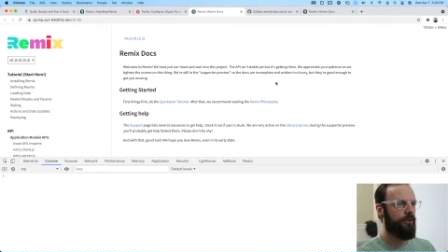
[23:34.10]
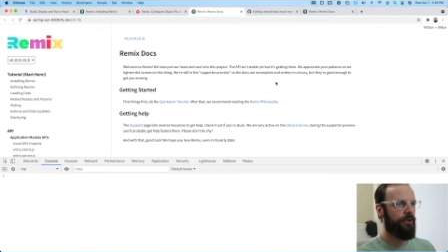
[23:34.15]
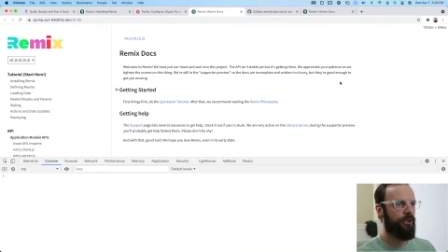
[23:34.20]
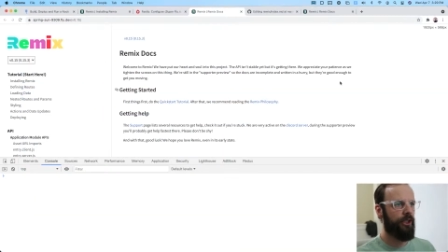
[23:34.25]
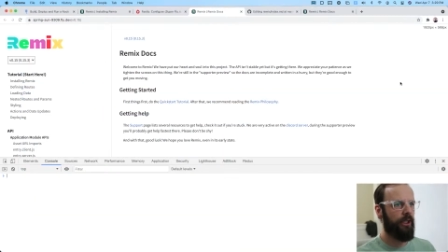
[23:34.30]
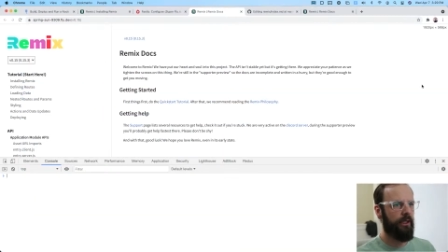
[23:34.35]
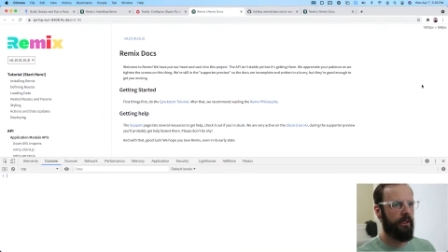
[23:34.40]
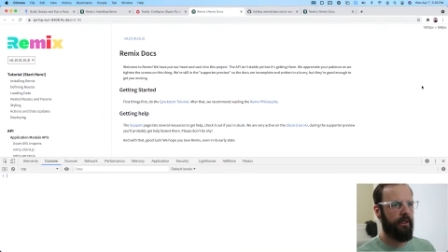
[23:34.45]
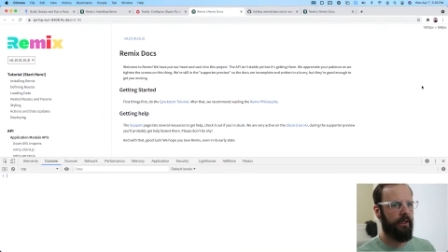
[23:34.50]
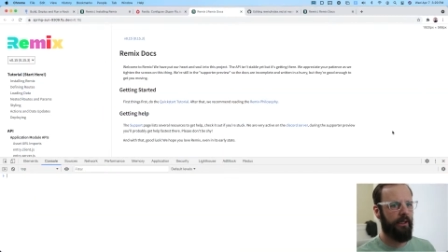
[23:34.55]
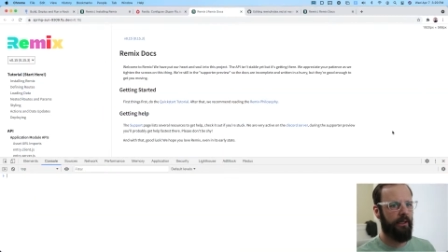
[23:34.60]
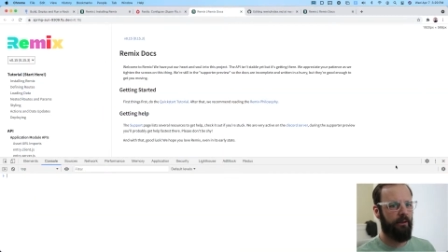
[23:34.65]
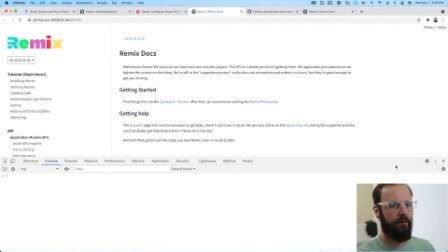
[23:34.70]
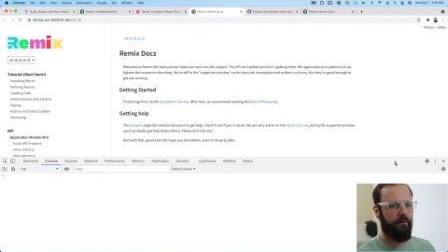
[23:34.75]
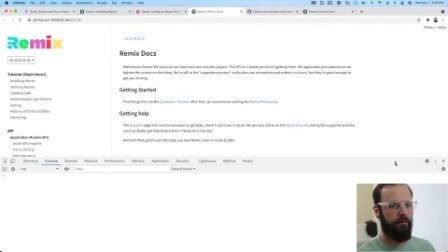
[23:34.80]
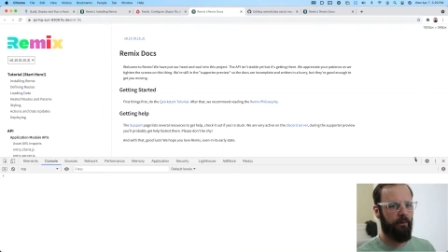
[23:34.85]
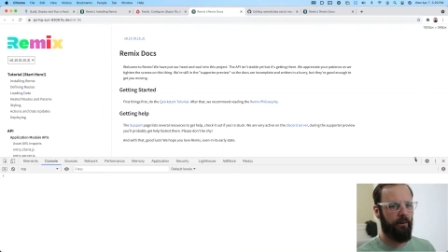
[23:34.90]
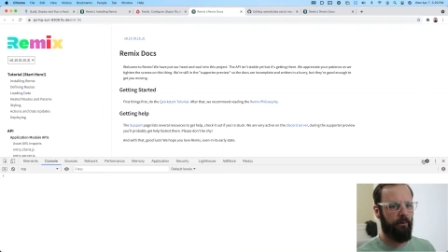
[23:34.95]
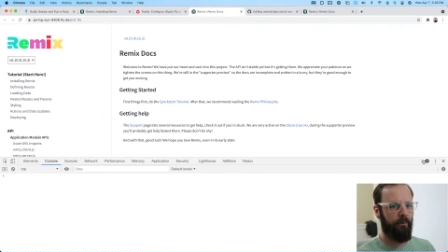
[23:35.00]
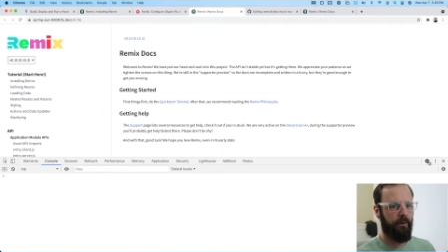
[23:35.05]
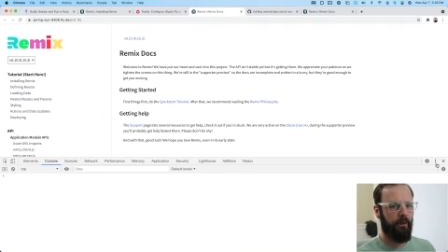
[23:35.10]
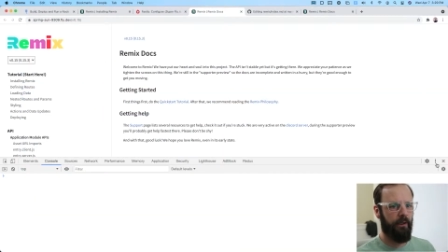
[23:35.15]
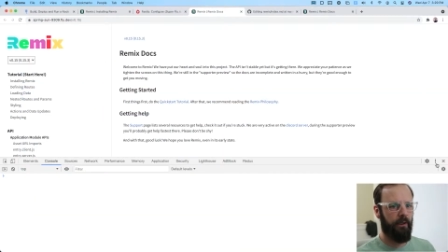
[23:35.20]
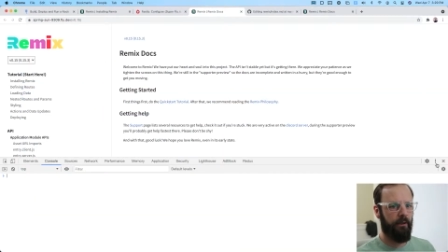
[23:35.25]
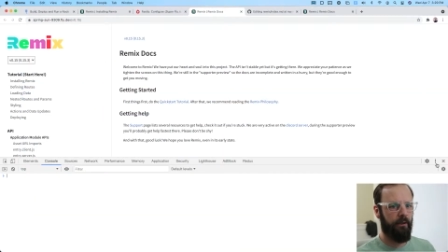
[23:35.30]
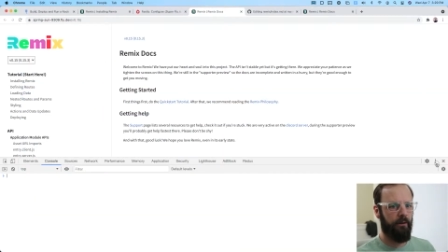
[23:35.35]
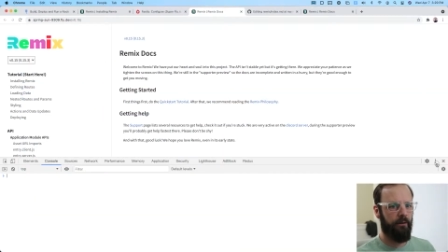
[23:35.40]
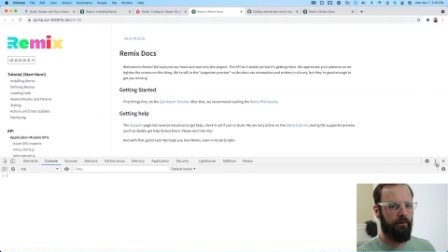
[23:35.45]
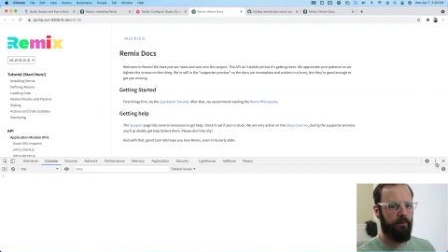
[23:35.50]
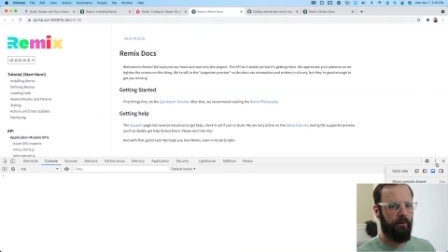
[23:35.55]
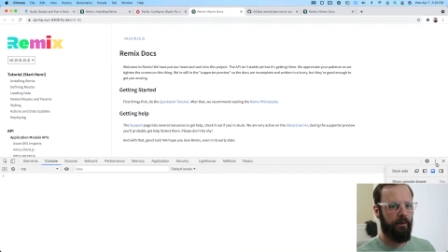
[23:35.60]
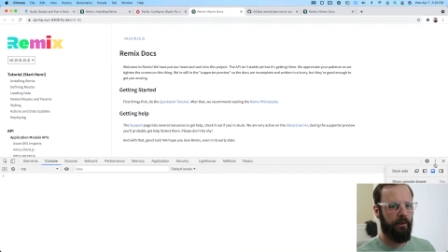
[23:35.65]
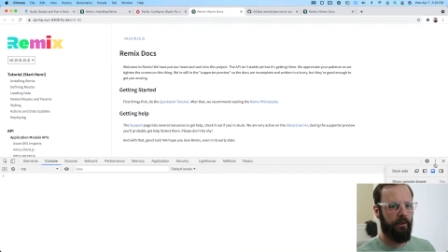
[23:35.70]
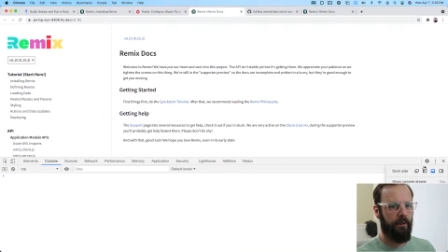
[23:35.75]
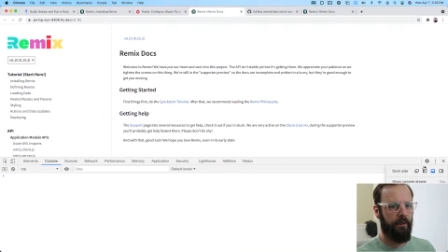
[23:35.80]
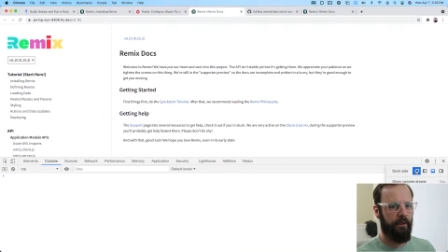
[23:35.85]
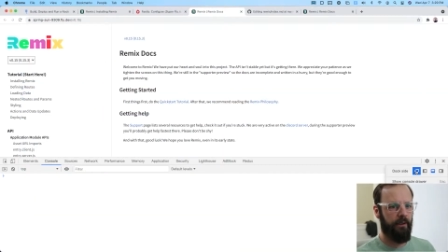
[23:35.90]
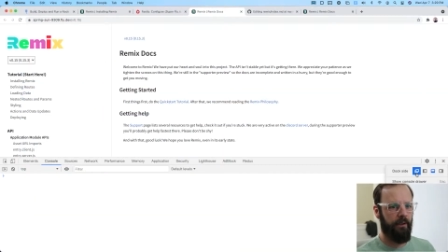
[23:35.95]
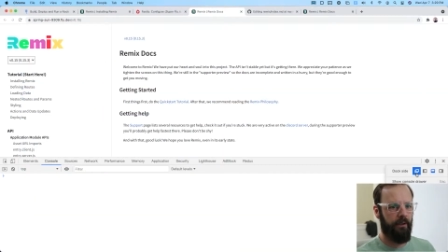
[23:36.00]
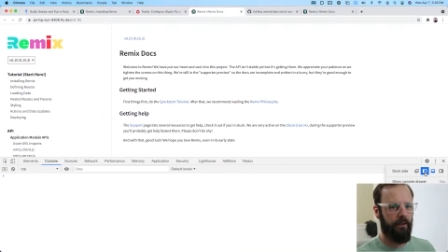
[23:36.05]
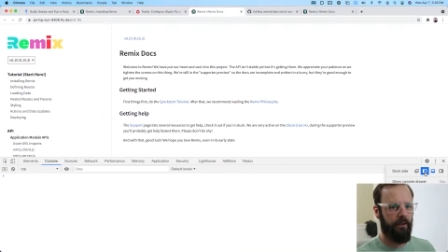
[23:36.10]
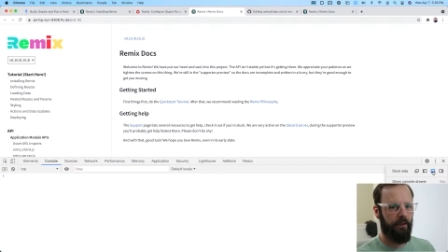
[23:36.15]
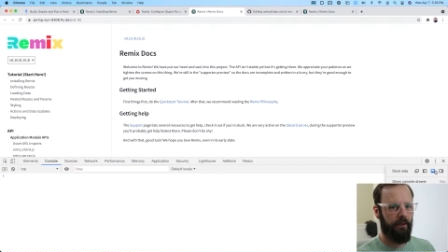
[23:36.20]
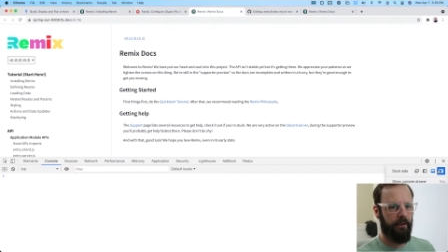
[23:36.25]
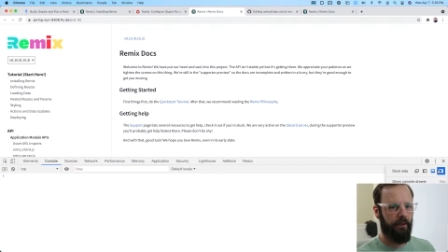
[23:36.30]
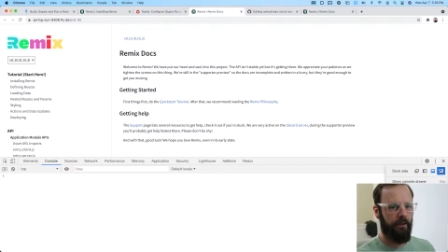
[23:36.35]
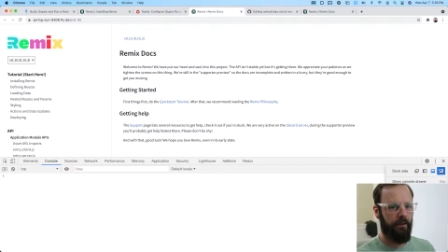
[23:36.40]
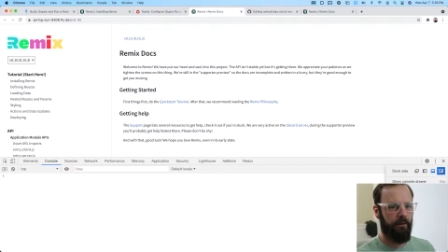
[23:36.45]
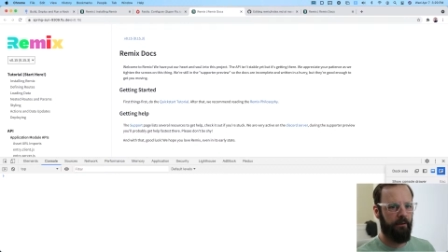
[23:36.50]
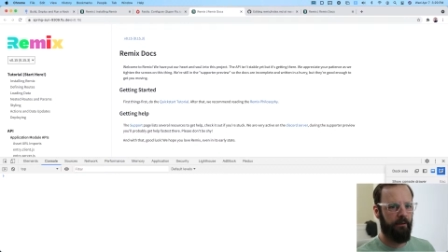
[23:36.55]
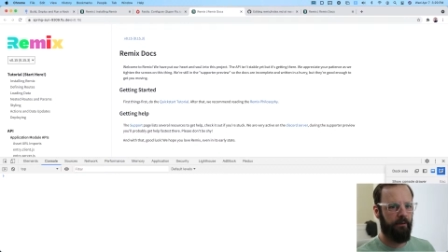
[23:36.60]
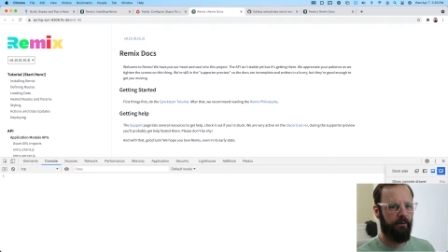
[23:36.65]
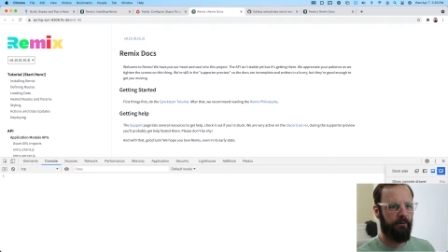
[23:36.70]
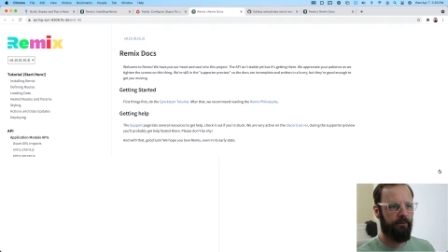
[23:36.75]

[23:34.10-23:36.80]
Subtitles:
check out what we got going on here.